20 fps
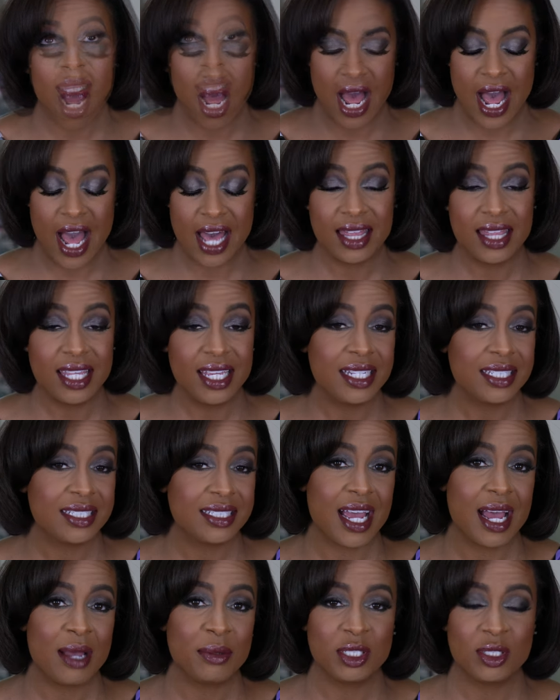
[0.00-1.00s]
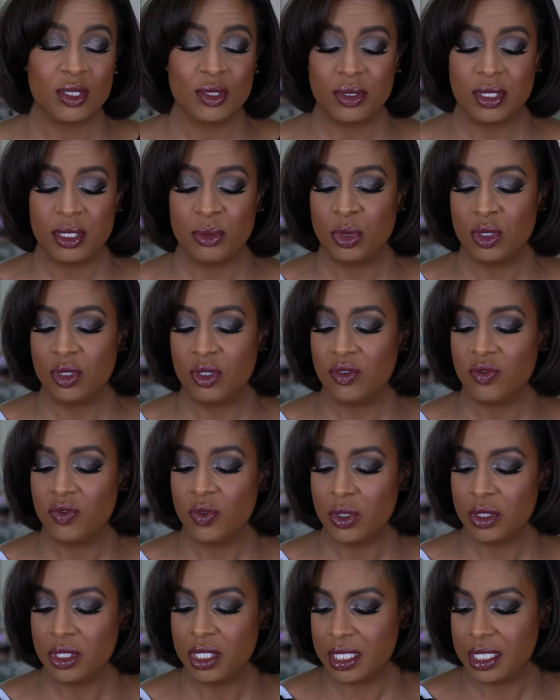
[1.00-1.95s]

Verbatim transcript: I think it's absolutely beautiful.